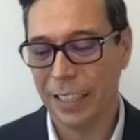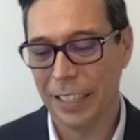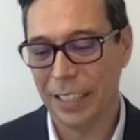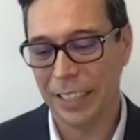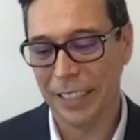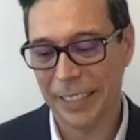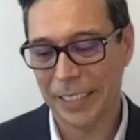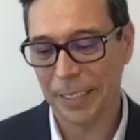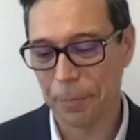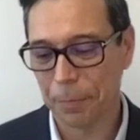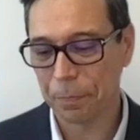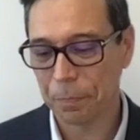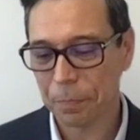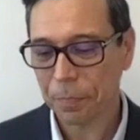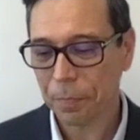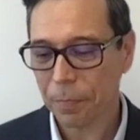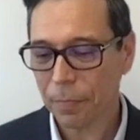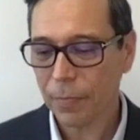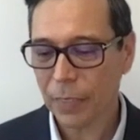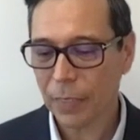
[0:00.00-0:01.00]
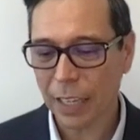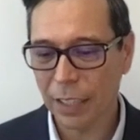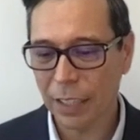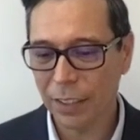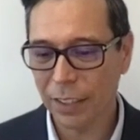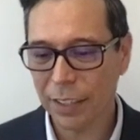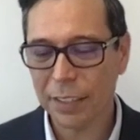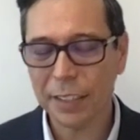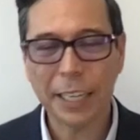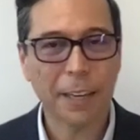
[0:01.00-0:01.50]
Um,
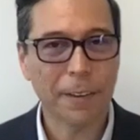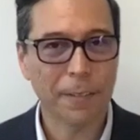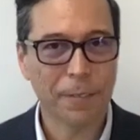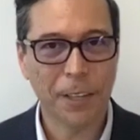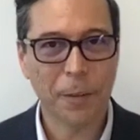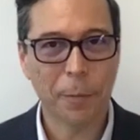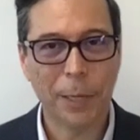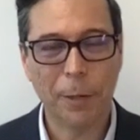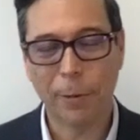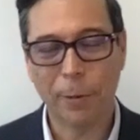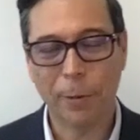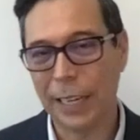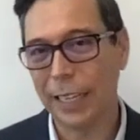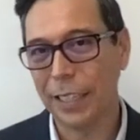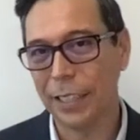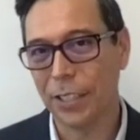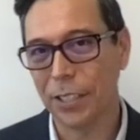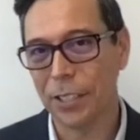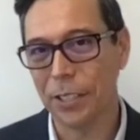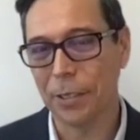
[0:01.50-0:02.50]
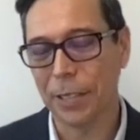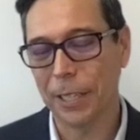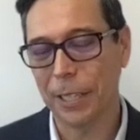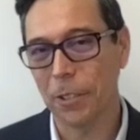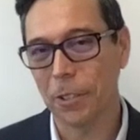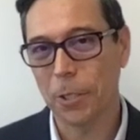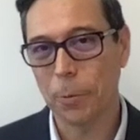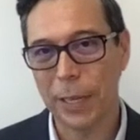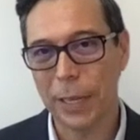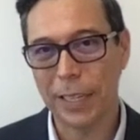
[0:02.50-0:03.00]
luckily, I found my way into
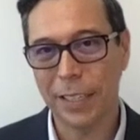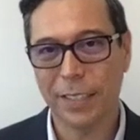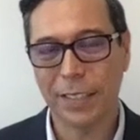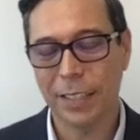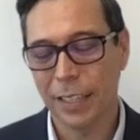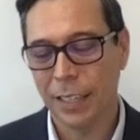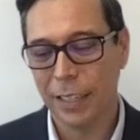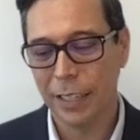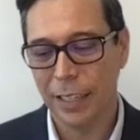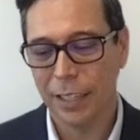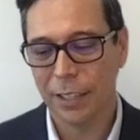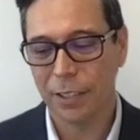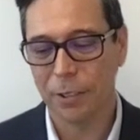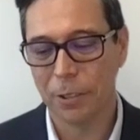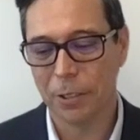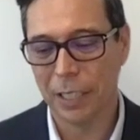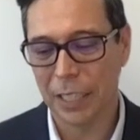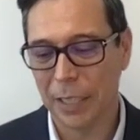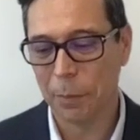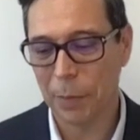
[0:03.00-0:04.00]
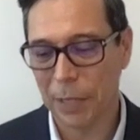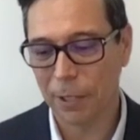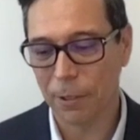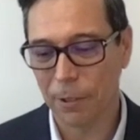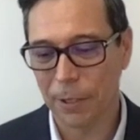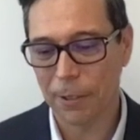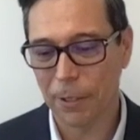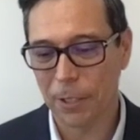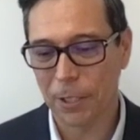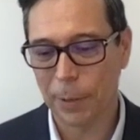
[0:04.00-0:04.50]
aerospace through uh, Bigelow
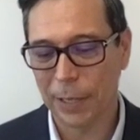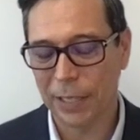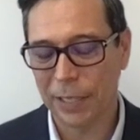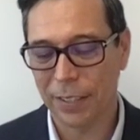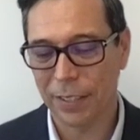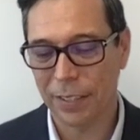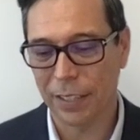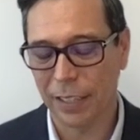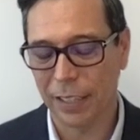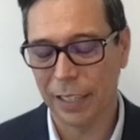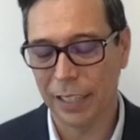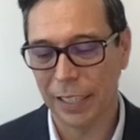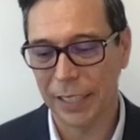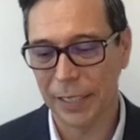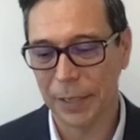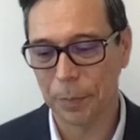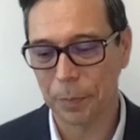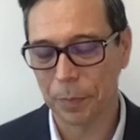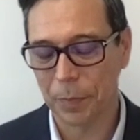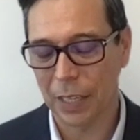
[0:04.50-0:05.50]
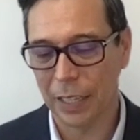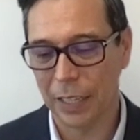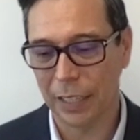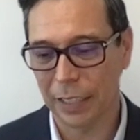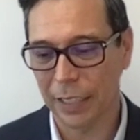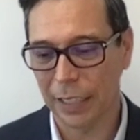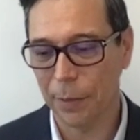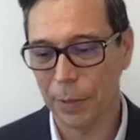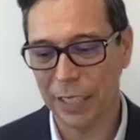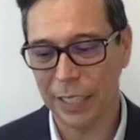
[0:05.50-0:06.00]
Aerospace um, uh,
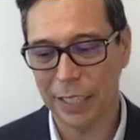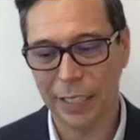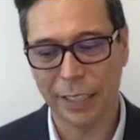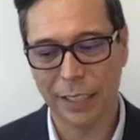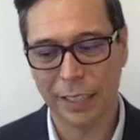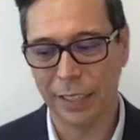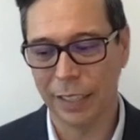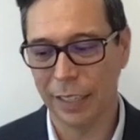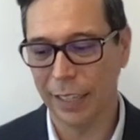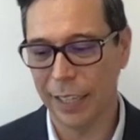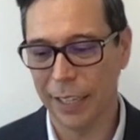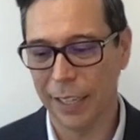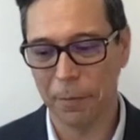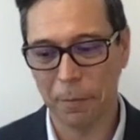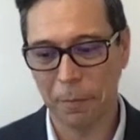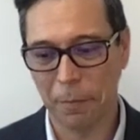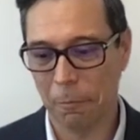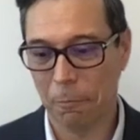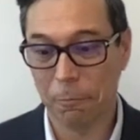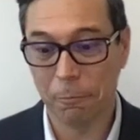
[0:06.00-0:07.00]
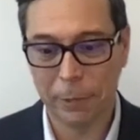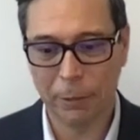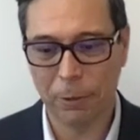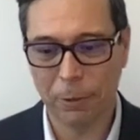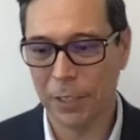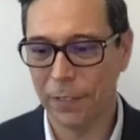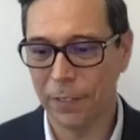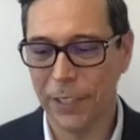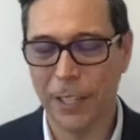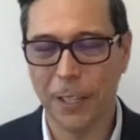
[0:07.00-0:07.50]
Company and, and we were
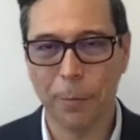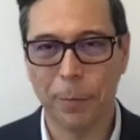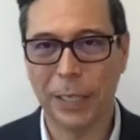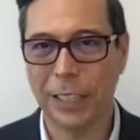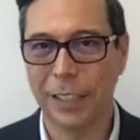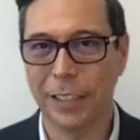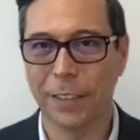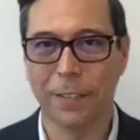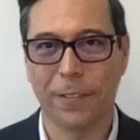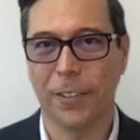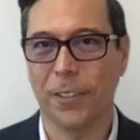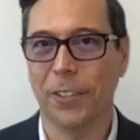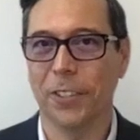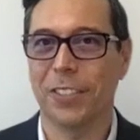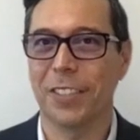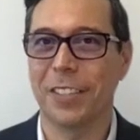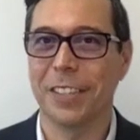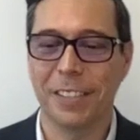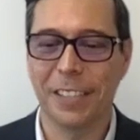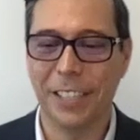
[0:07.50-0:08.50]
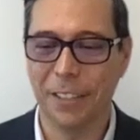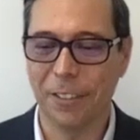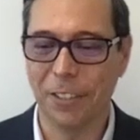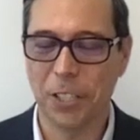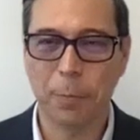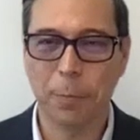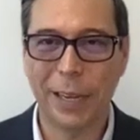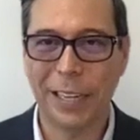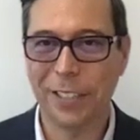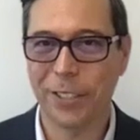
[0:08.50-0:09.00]
developing the first you know
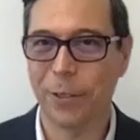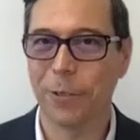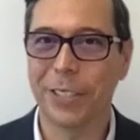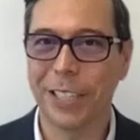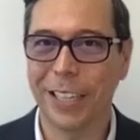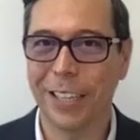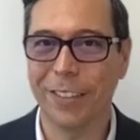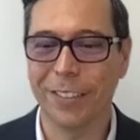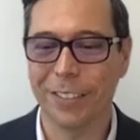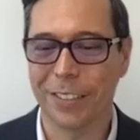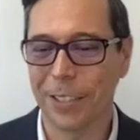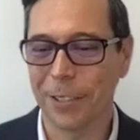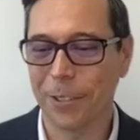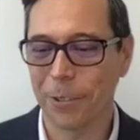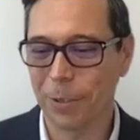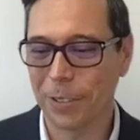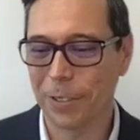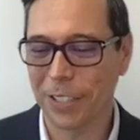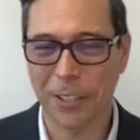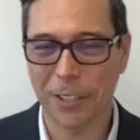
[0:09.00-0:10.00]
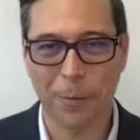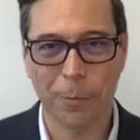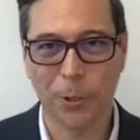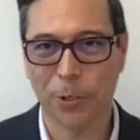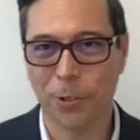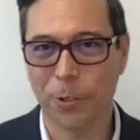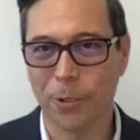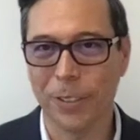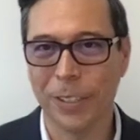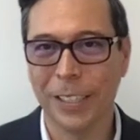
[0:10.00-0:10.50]
space hotels this was a
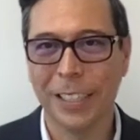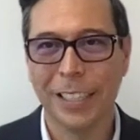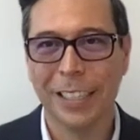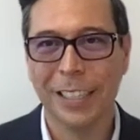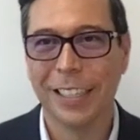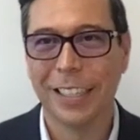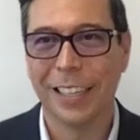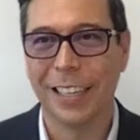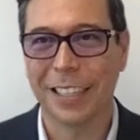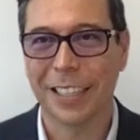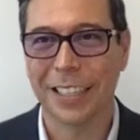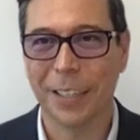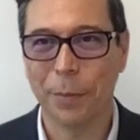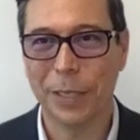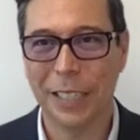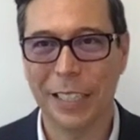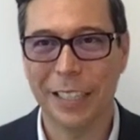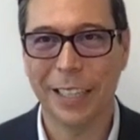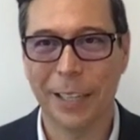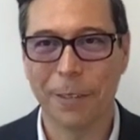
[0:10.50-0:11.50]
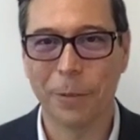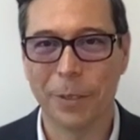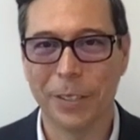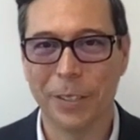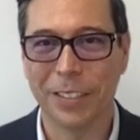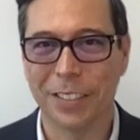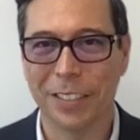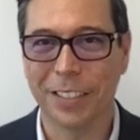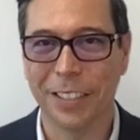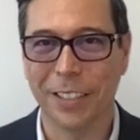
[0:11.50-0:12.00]
commercial uh, company that
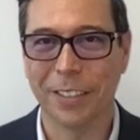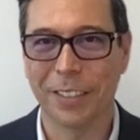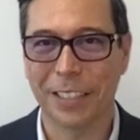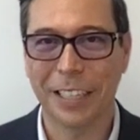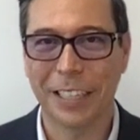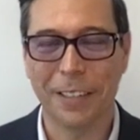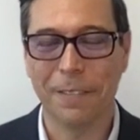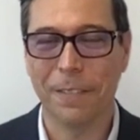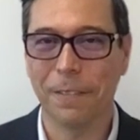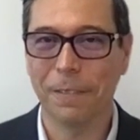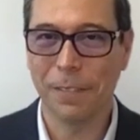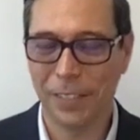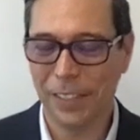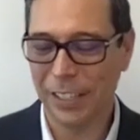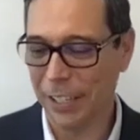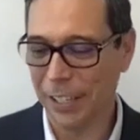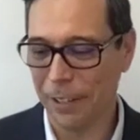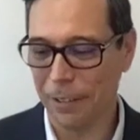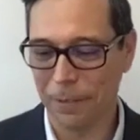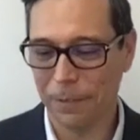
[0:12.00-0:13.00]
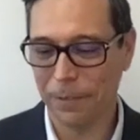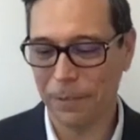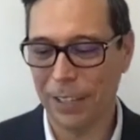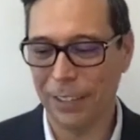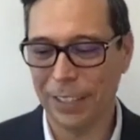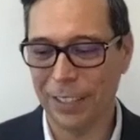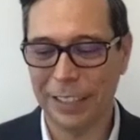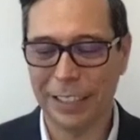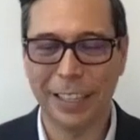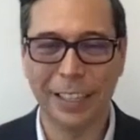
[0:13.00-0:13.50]
was you know kind of you know
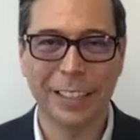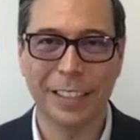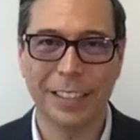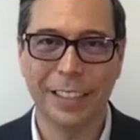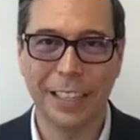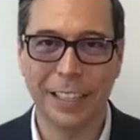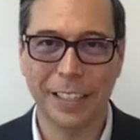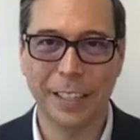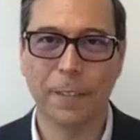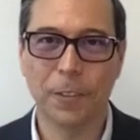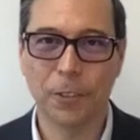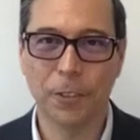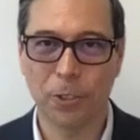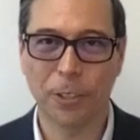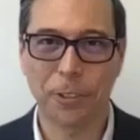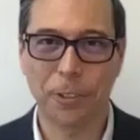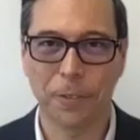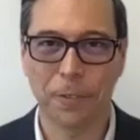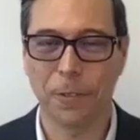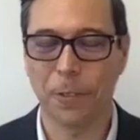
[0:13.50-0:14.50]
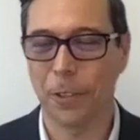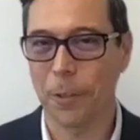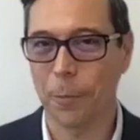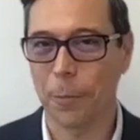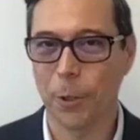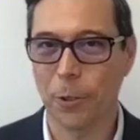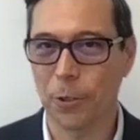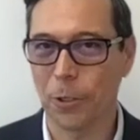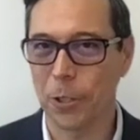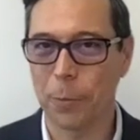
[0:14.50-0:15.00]
founding that that infrastructure for
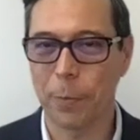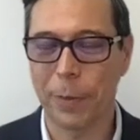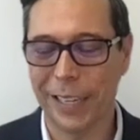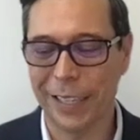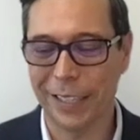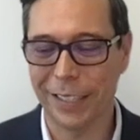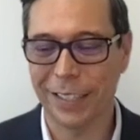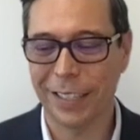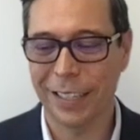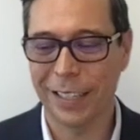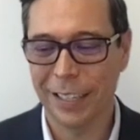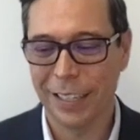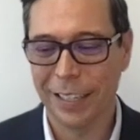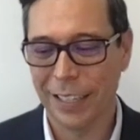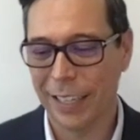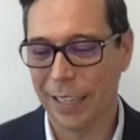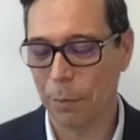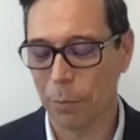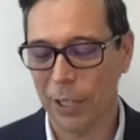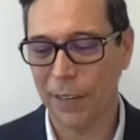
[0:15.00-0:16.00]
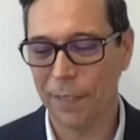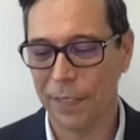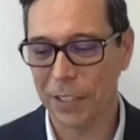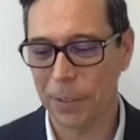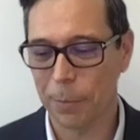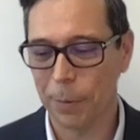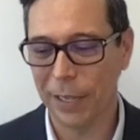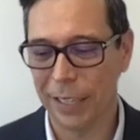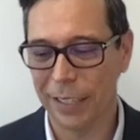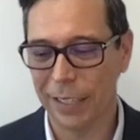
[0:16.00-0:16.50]
commercial space and private
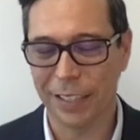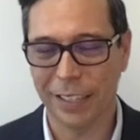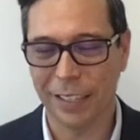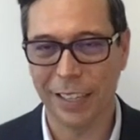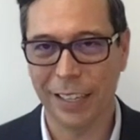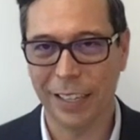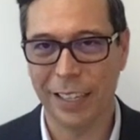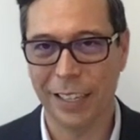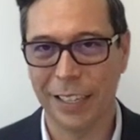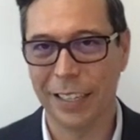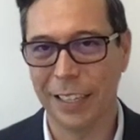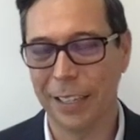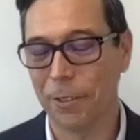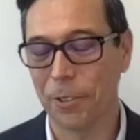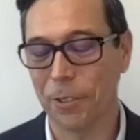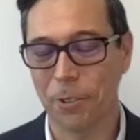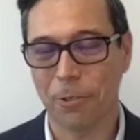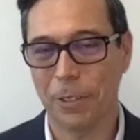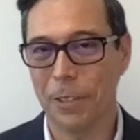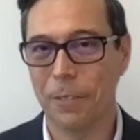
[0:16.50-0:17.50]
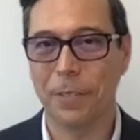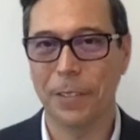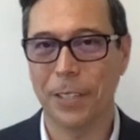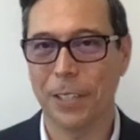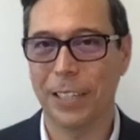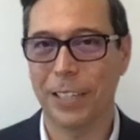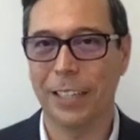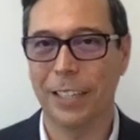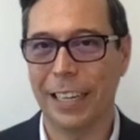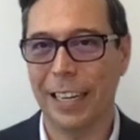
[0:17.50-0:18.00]
space and i was trying to
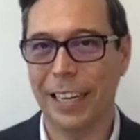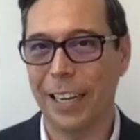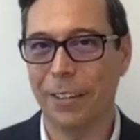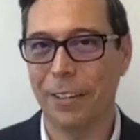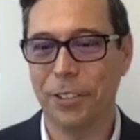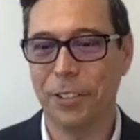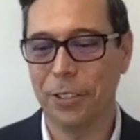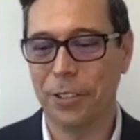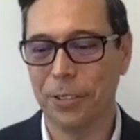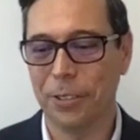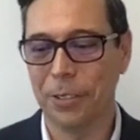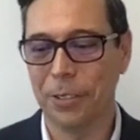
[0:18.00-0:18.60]
figure out how to